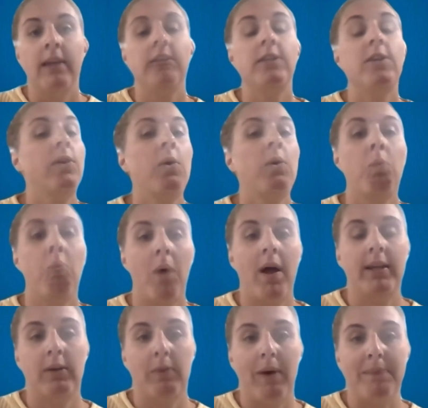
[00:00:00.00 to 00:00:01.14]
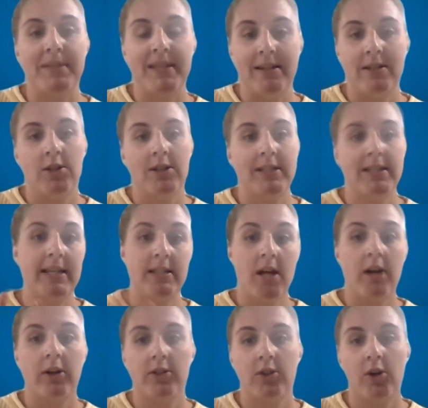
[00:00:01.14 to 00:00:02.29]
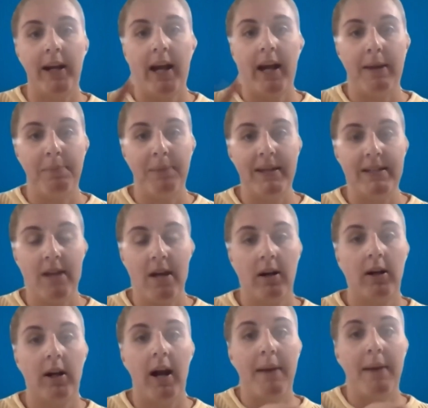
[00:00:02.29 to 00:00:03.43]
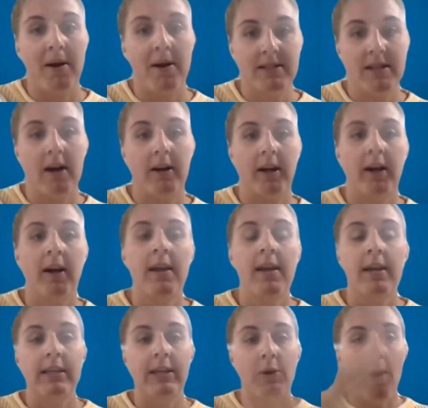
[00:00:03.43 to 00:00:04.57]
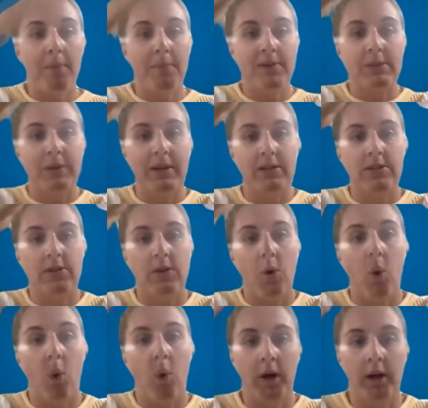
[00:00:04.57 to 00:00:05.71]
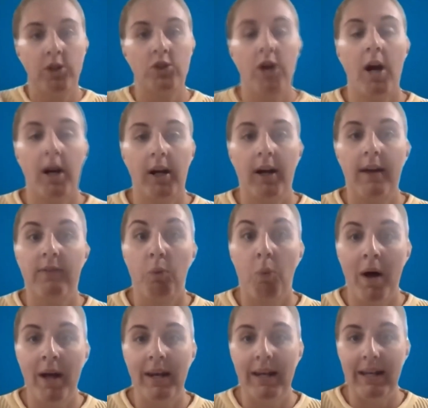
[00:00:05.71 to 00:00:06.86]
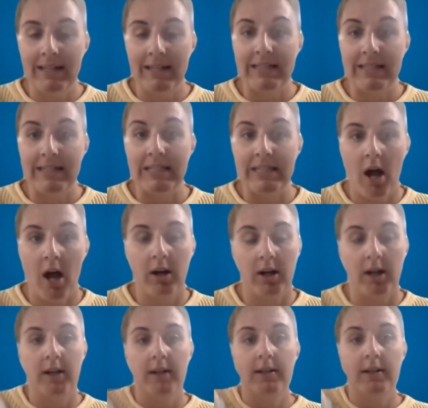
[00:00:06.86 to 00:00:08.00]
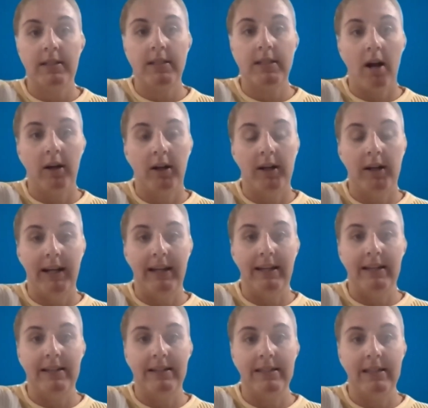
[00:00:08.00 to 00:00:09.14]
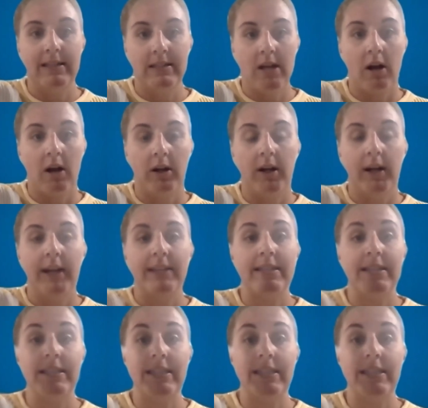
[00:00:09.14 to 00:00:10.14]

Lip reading: You don't want your website to just say soccer is great. I play soccer. I'm on soccer. You almost want to do the org chart of what is soccer. Soccer is soccer. It's a